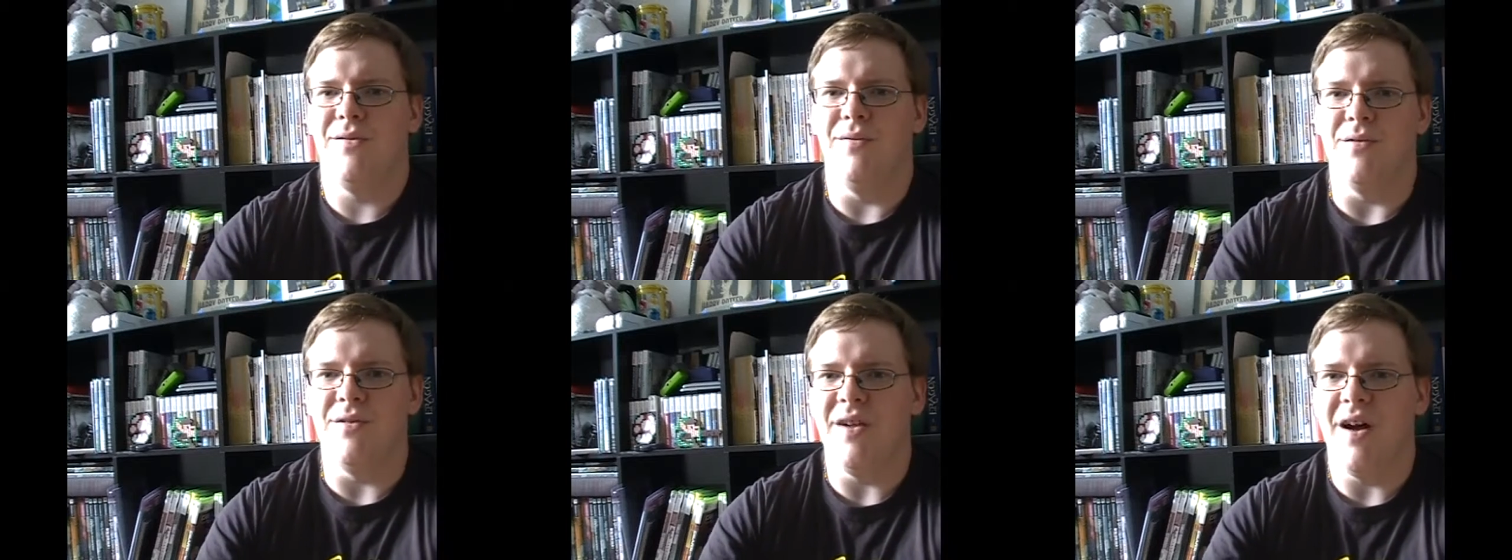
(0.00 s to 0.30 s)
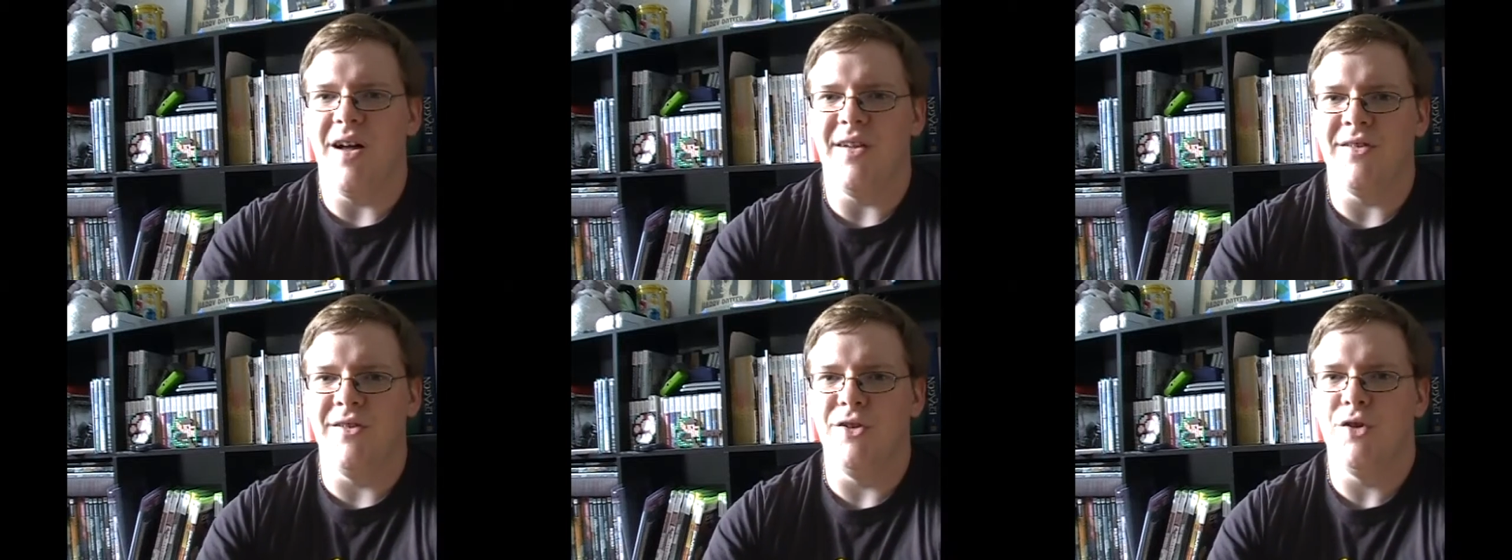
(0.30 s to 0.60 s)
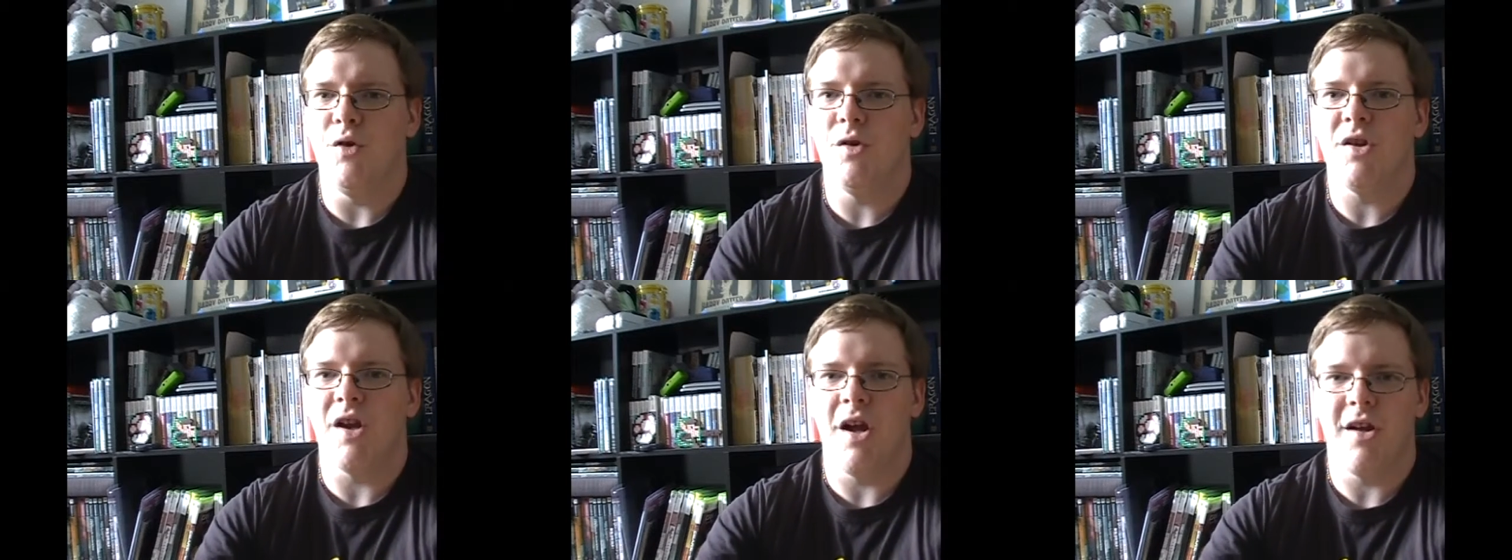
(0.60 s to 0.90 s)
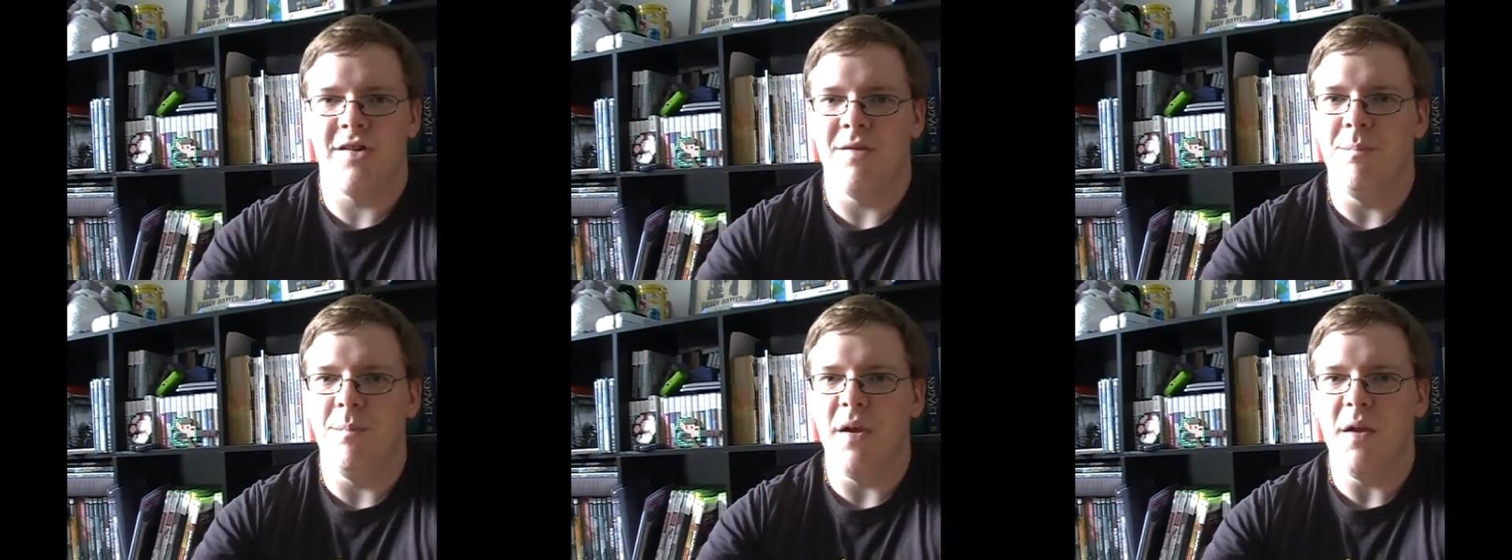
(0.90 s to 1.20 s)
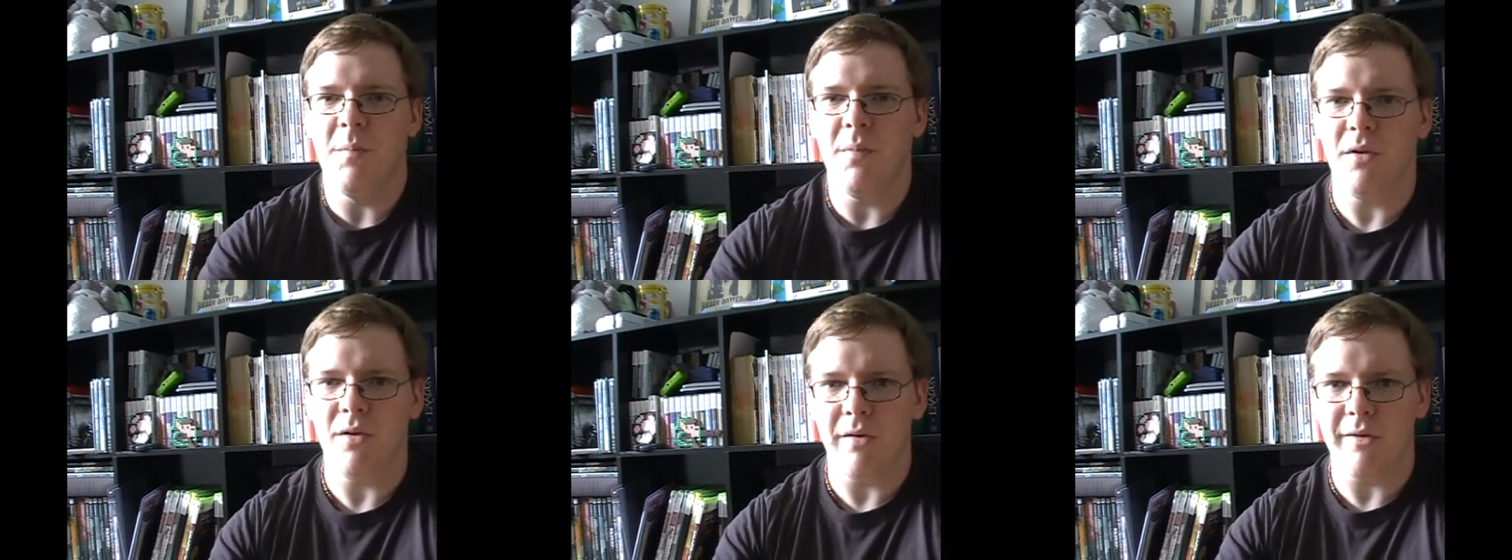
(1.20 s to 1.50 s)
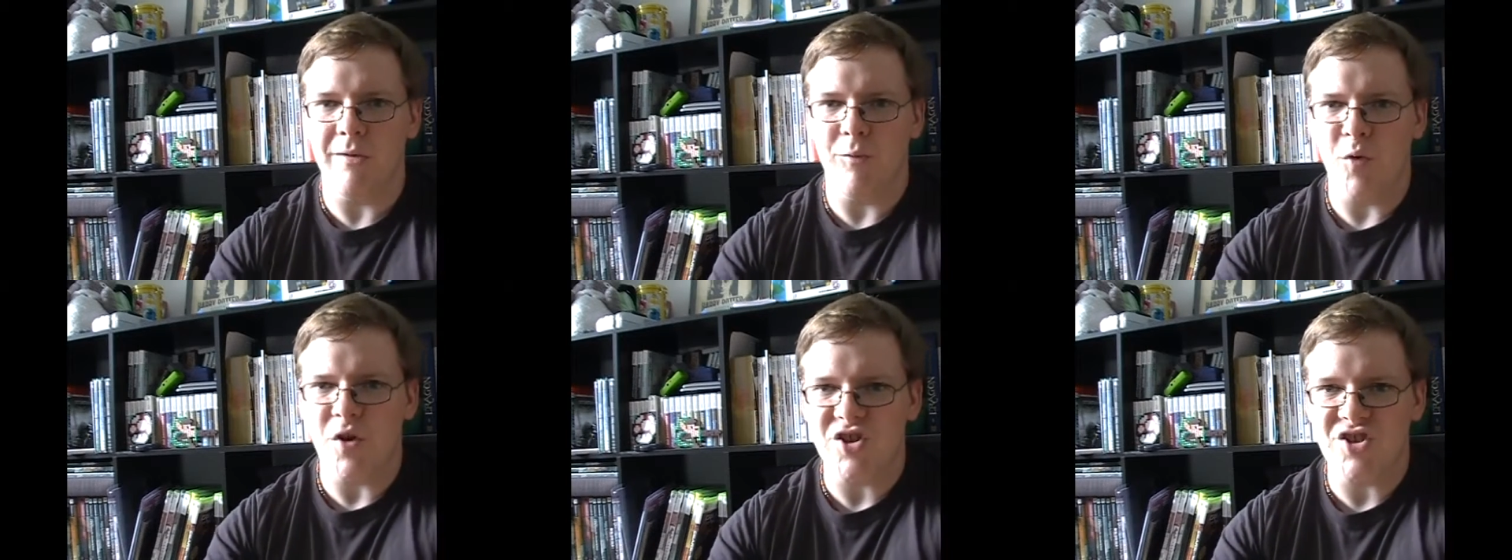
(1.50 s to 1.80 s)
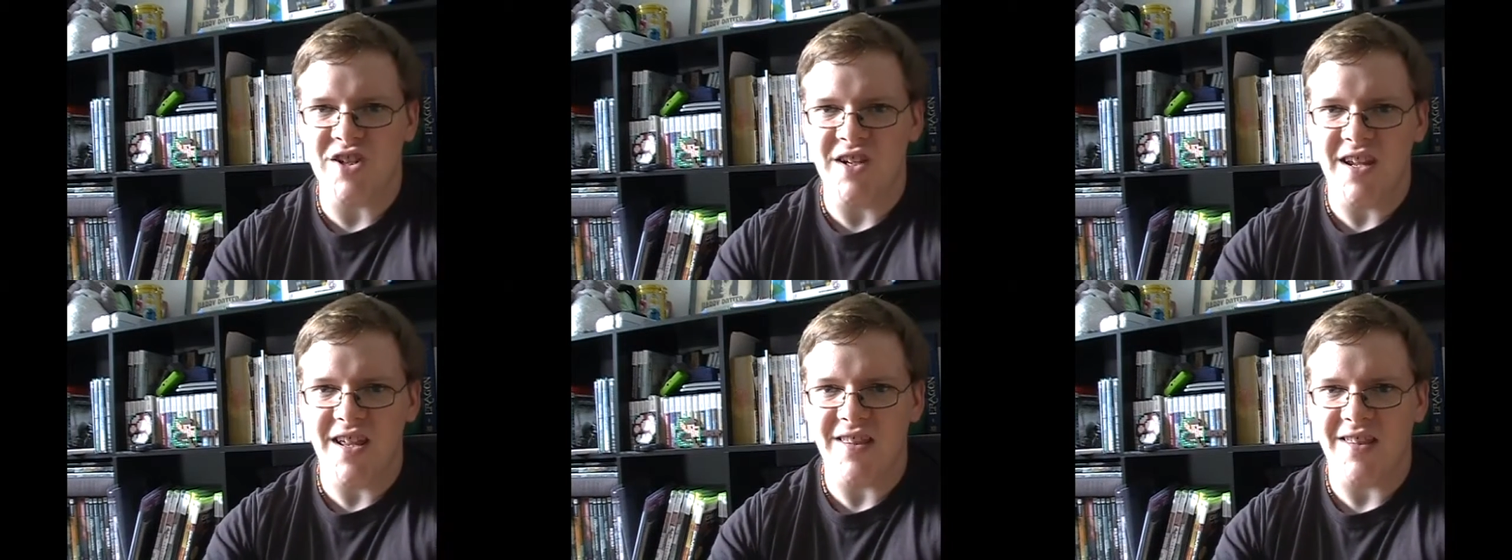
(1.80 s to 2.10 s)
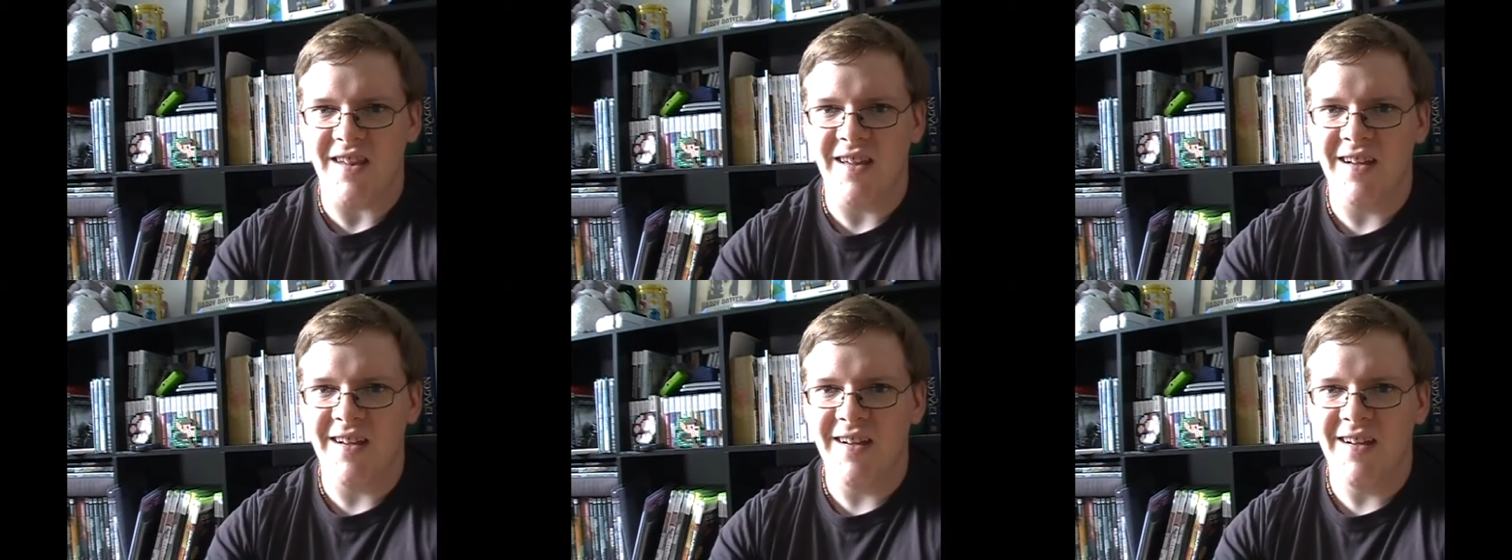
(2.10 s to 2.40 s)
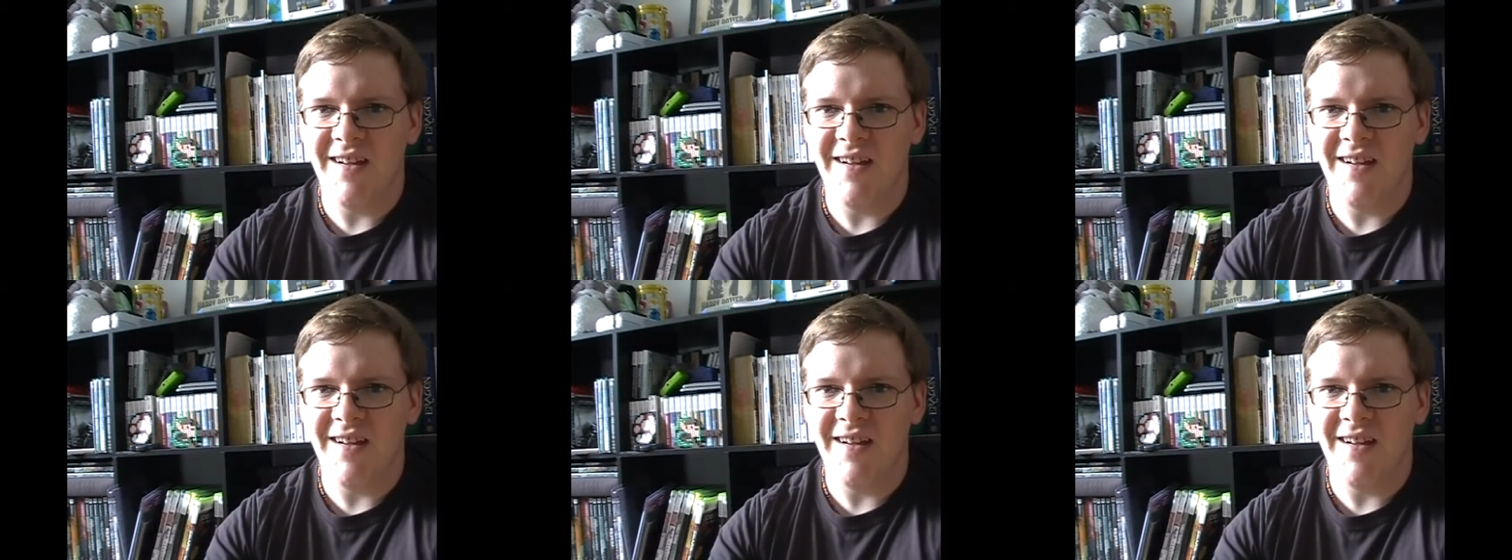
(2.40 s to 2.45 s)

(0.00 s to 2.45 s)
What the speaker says: 2,000 people watching it?